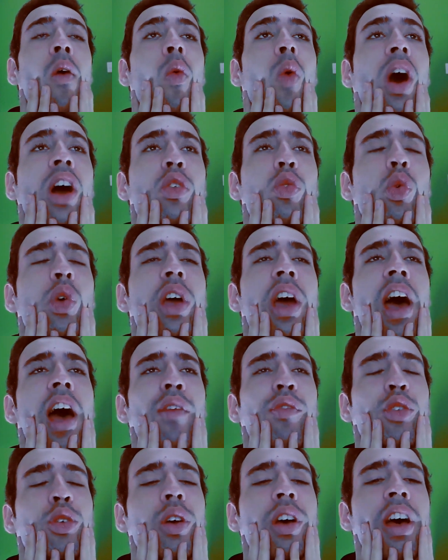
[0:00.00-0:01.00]
Why do we
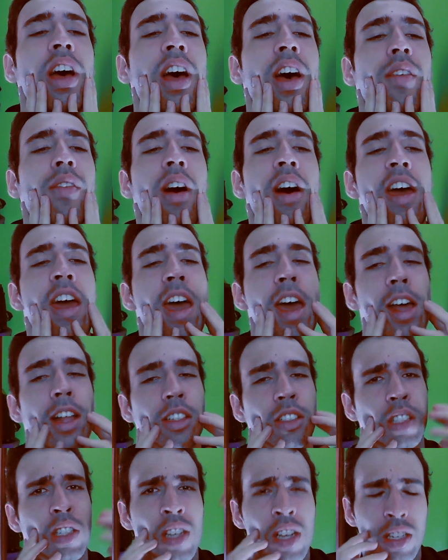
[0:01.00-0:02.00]
have to have a
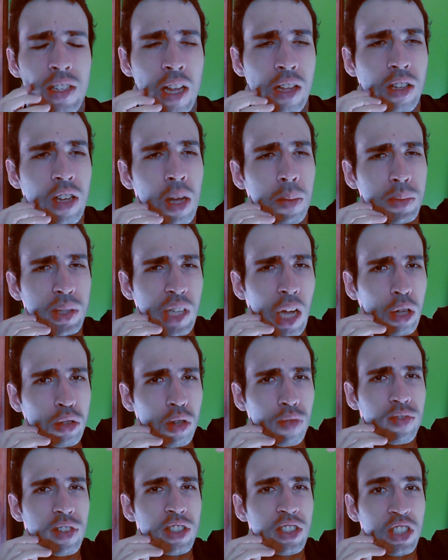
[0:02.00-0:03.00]
hand that comes
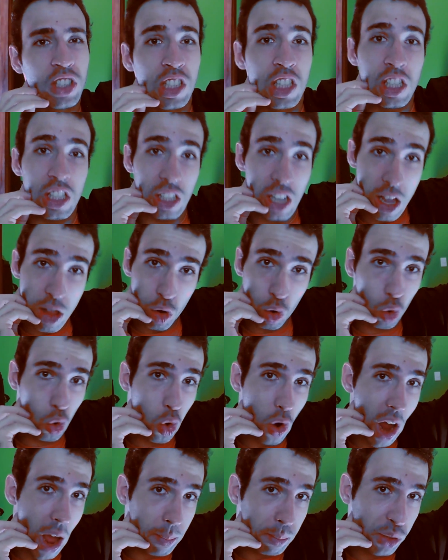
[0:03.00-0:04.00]
out of the city and
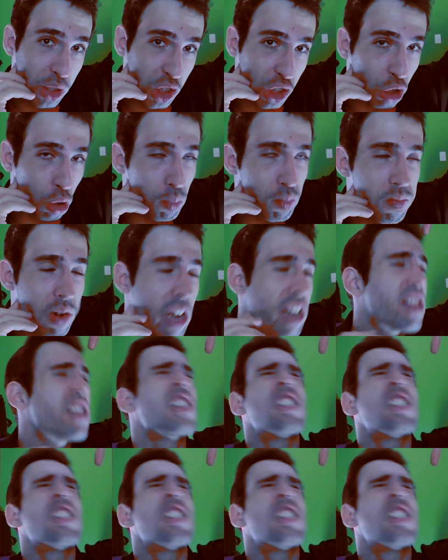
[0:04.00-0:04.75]
grabs you by